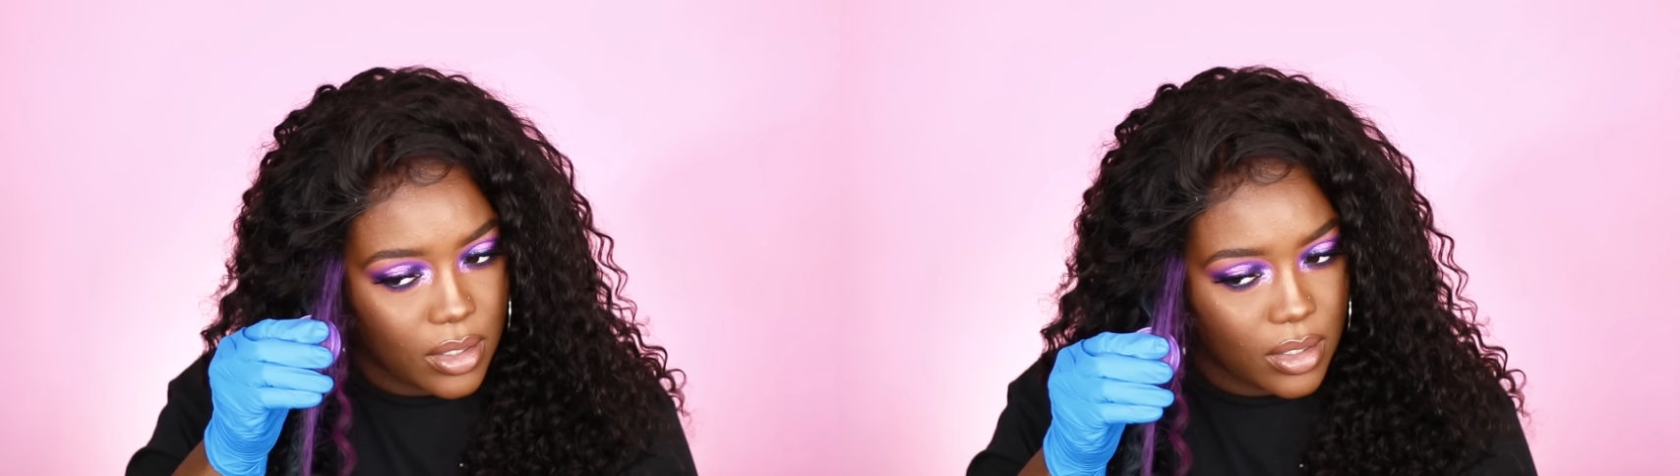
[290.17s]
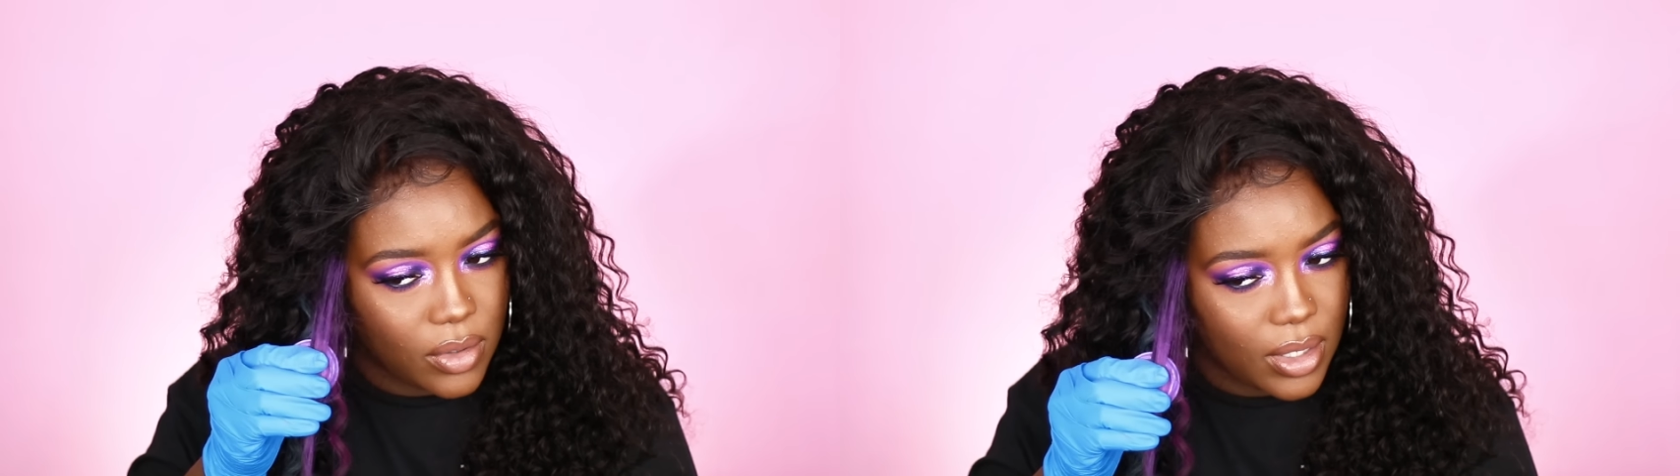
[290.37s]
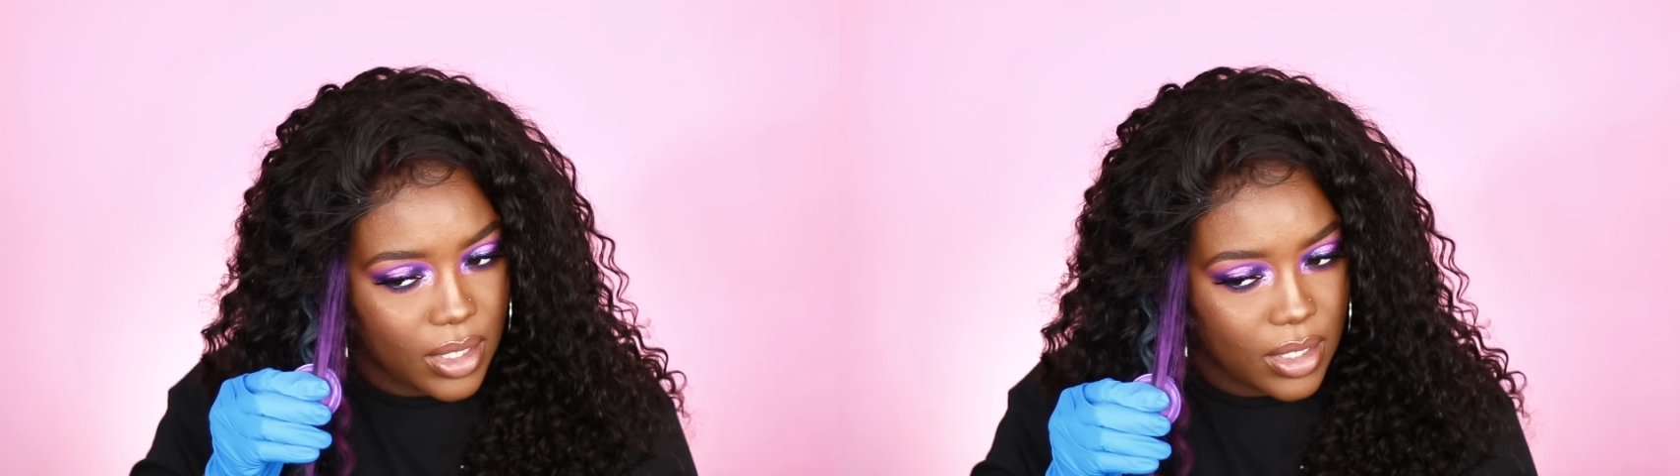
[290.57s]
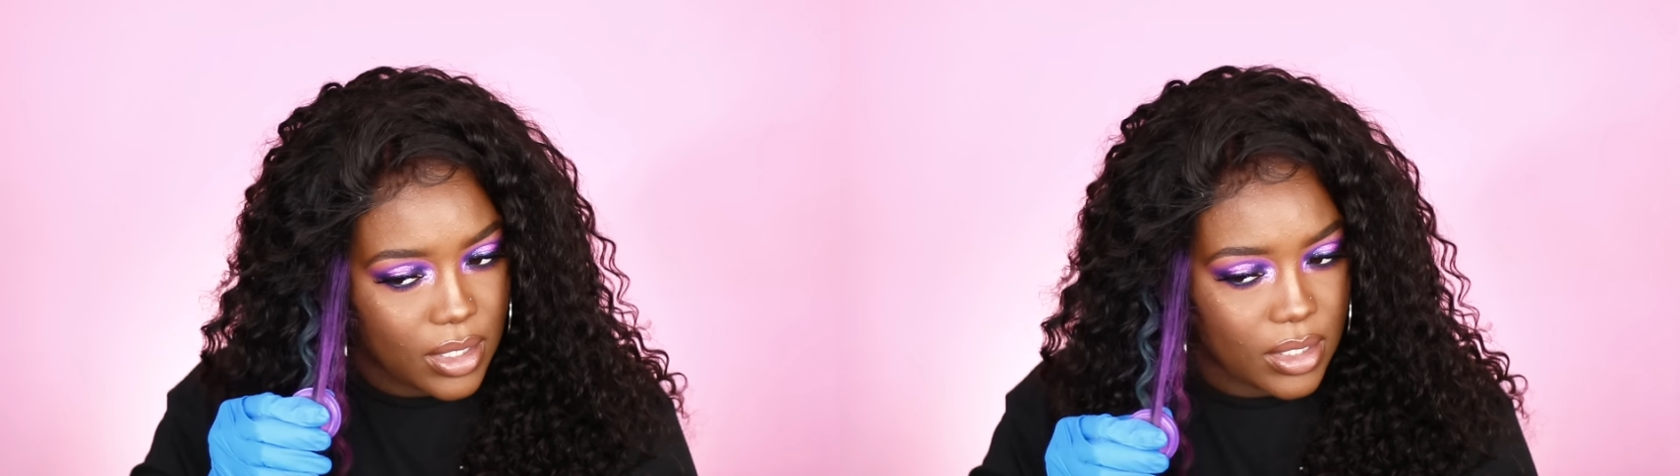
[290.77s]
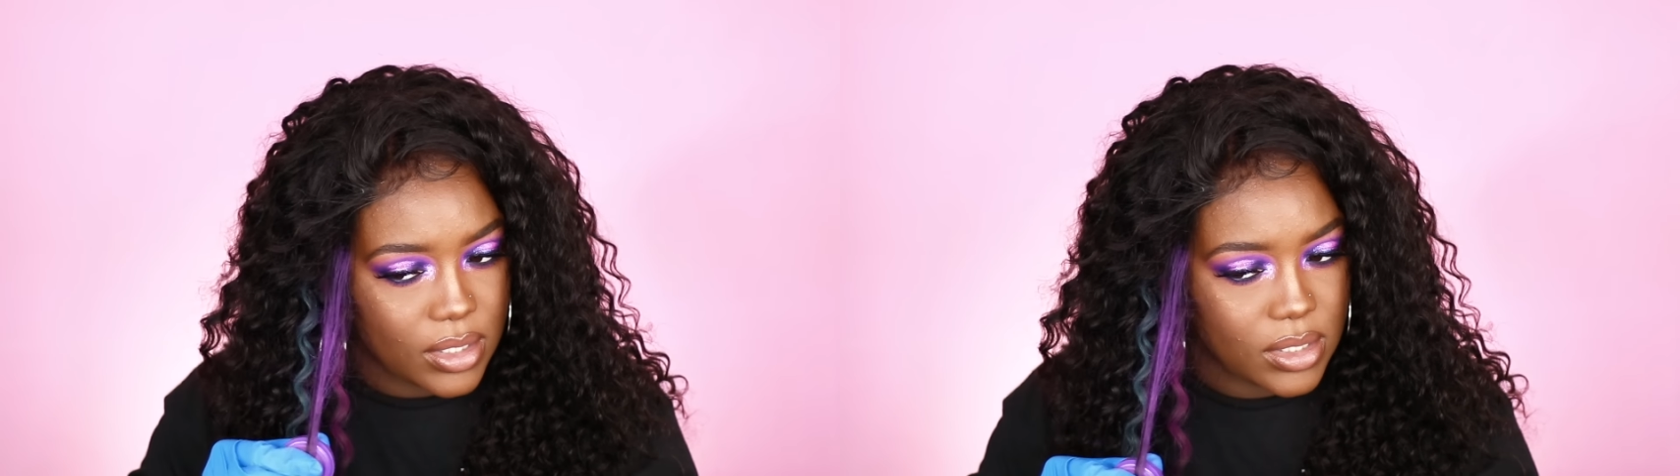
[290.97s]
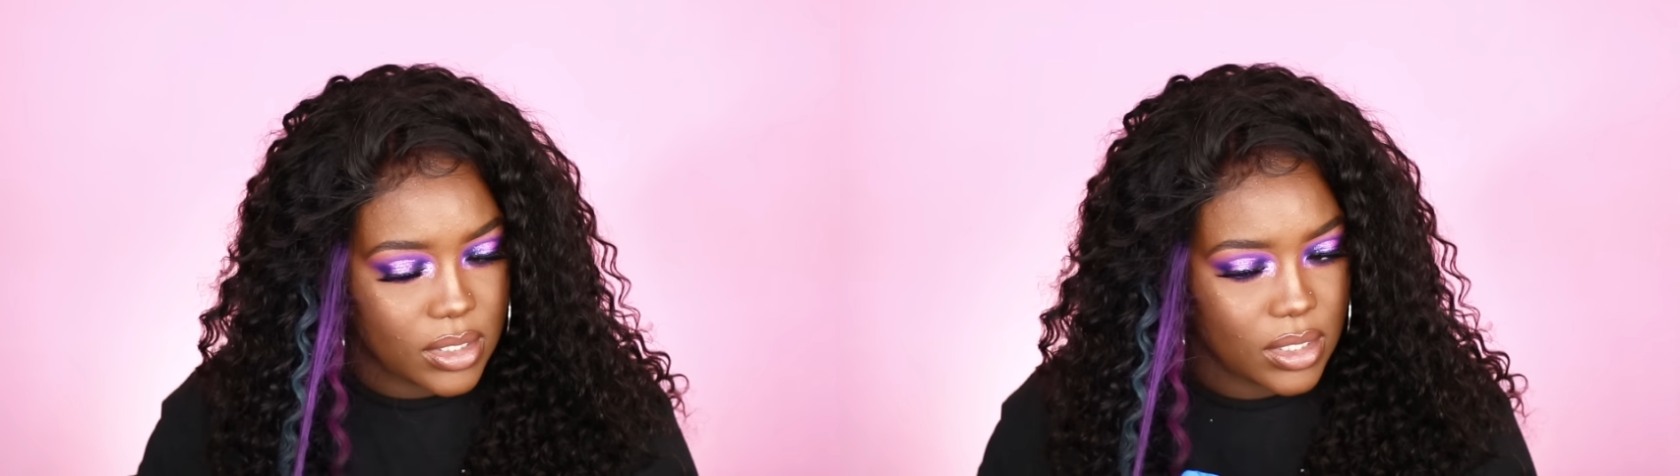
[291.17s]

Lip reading: you guys.